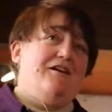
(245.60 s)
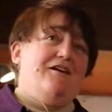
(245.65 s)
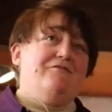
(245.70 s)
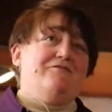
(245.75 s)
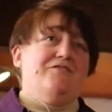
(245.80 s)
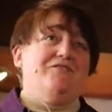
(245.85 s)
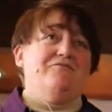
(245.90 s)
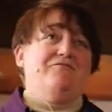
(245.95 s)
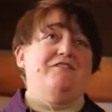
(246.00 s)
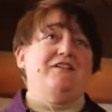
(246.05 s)

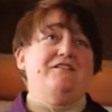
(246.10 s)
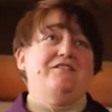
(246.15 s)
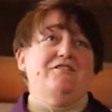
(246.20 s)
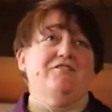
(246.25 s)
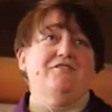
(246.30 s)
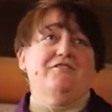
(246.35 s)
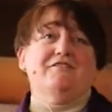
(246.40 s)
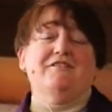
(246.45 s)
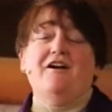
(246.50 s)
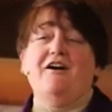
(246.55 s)
of the
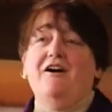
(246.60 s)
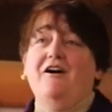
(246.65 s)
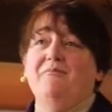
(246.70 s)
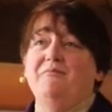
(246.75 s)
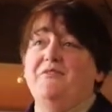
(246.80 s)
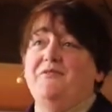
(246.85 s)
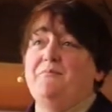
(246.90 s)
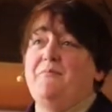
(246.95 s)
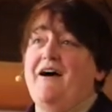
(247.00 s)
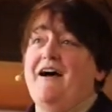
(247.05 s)
vineyard
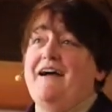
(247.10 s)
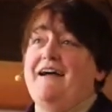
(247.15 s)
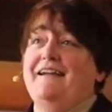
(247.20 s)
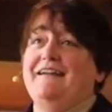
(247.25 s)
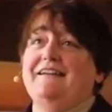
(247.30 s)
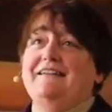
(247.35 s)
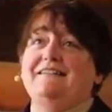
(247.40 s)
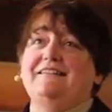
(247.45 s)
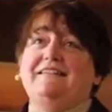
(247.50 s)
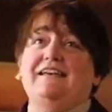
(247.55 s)
comes by
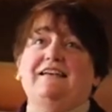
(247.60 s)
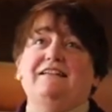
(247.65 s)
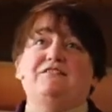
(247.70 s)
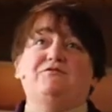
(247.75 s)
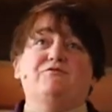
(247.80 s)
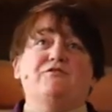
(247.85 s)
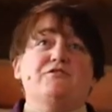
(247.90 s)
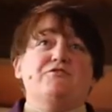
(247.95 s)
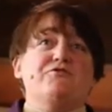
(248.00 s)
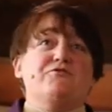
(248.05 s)
and says,
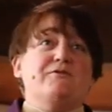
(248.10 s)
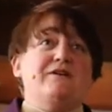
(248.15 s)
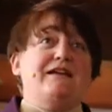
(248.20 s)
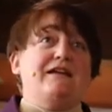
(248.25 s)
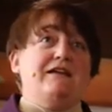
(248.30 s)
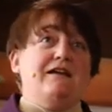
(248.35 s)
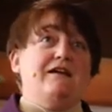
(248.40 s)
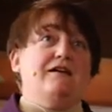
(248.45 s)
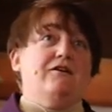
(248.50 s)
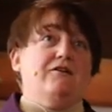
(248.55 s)
"For
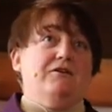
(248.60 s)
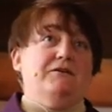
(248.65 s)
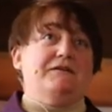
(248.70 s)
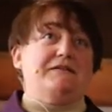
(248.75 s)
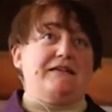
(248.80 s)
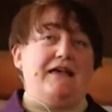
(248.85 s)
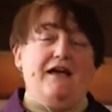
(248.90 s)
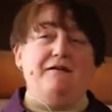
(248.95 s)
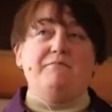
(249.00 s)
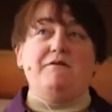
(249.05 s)
3
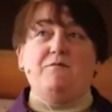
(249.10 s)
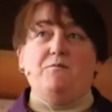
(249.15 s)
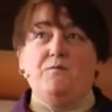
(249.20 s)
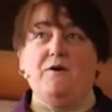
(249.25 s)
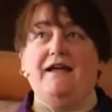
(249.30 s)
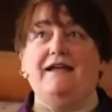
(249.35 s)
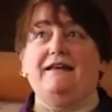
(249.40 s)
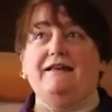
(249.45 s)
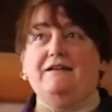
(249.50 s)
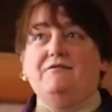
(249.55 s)
years, I've been
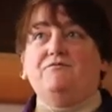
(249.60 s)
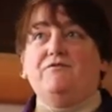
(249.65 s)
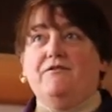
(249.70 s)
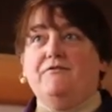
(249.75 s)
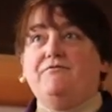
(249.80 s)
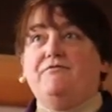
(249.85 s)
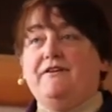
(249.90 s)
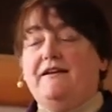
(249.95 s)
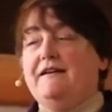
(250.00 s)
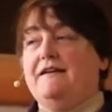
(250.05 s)
waiting
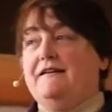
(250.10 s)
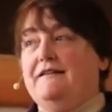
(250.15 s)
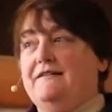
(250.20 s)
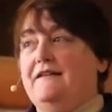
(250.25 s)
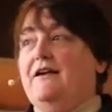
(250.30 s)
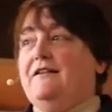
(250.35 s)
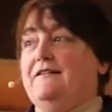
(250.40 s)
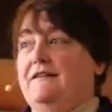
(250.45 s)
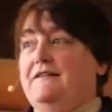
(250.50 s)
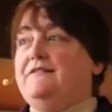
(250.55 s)
for figs
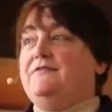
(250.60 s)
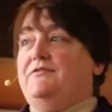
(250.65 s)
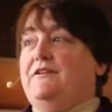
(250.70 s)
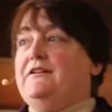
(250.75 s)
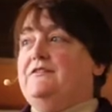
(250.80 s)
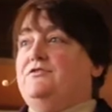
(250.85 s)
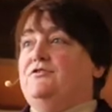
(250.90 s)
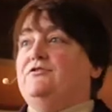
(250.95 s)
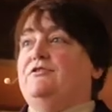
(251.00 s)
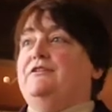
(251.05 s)
on this
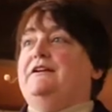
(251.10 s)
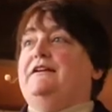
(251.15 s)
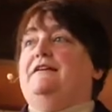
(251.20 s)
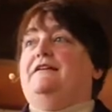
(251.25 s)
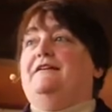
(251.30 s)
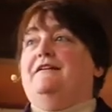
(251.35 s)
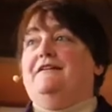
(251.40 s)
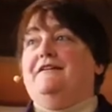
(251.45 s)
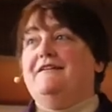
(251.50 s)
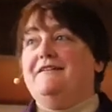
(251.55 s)
fig tree,
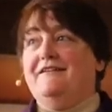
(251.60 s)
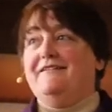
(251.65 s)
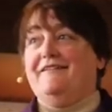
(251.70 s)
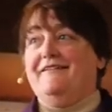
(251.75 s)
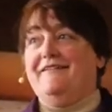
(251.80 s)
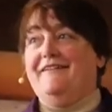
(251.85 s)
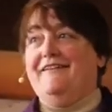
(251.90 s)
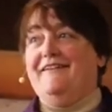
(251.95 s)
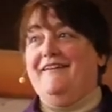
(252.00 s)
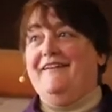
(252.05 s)

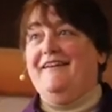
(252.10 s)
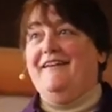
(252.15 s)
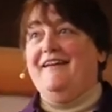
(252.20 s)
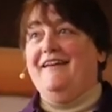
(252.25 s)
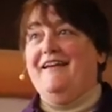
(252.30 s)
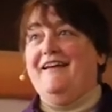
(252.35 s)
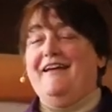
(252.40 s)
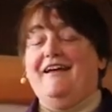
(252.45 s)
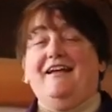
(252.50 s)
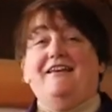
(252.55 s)

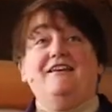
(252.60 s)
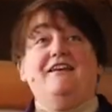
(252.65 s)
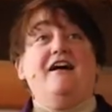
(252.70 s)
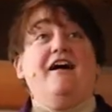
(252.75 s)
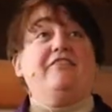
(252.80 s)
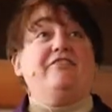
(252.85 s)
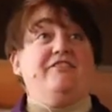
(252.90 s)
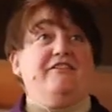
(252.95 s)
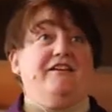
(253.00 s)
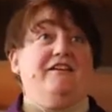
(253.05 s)
and
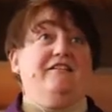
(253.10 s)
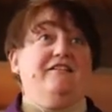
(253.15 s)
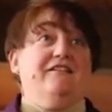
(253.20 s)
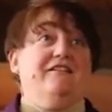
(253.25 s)
nothing.